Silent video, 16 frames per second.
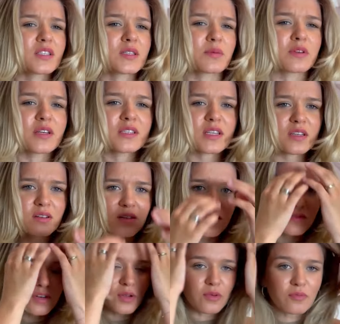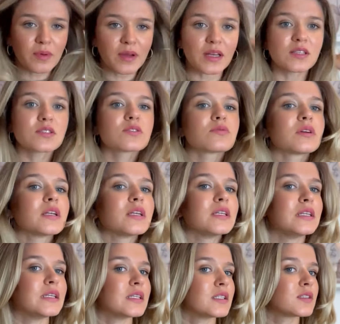be honest. I don't even know if my ends really
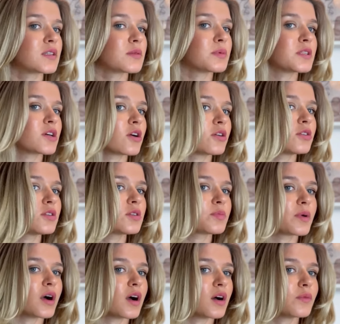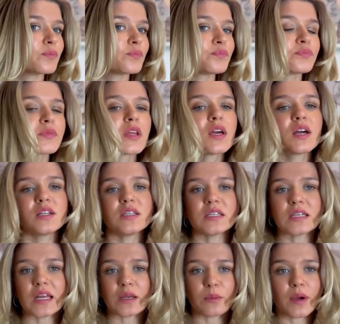needed to be toned, but I did
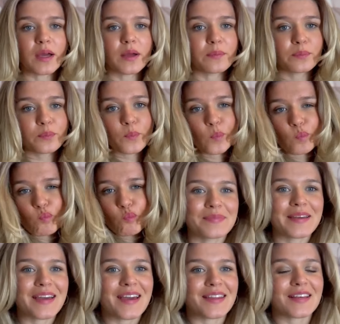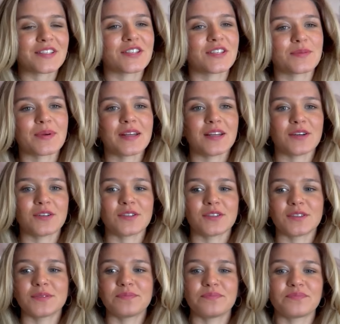anyway. But yeah, that's just my
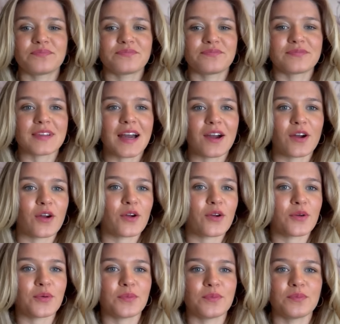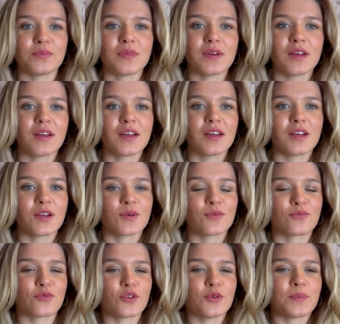little at-home
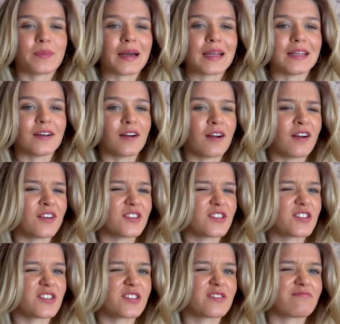root balayage.